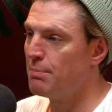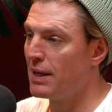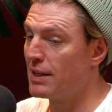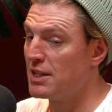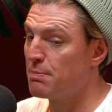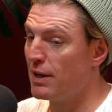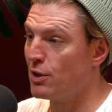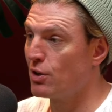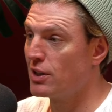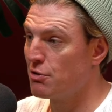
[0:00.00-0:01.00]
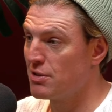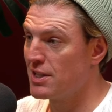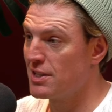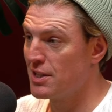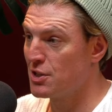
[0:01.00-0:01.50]
Medically speaking, her clitoris
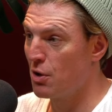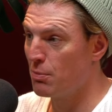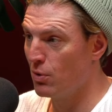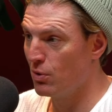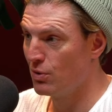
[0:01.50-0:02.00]
is a disco ball.